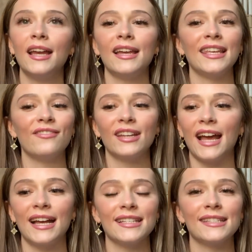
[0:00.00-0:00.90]
even
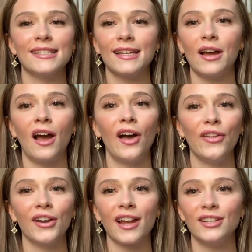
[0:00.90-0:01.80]
as
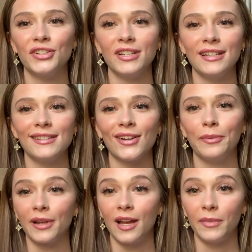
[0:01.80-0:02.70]
other countries are
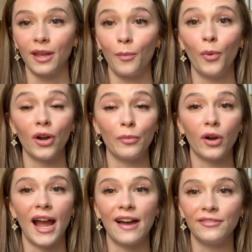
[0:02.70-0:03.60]
becoming more and more
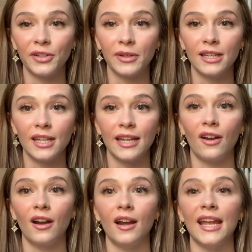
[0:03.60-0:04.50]
affluent and
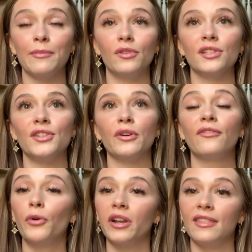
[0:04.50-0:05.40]
are able to
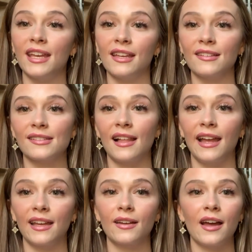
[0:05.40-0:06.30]
afford things
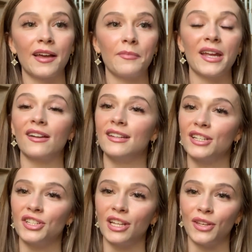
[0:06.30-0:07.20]
like air
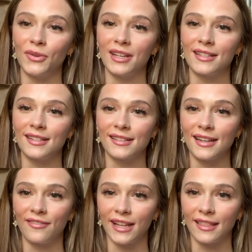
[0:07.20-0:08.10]
conditioning units and
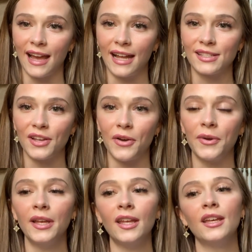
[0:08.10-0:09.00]
stuff like that. So
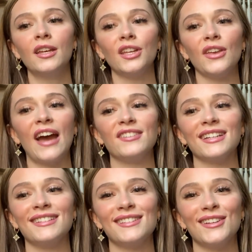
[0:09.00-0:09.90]
you have to
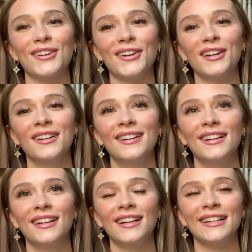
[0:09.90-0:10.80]
consider
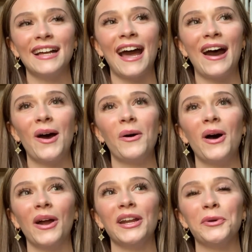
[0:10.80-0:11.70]
how
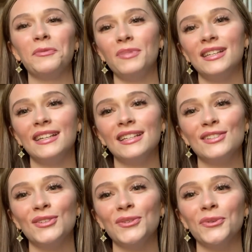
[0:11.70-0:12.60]
hard it would be
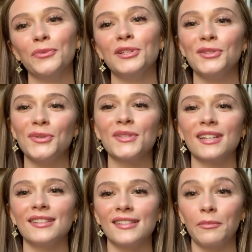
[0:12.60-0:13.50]
to reduce
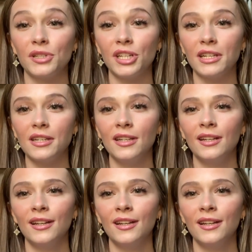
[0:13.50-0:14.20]
consumption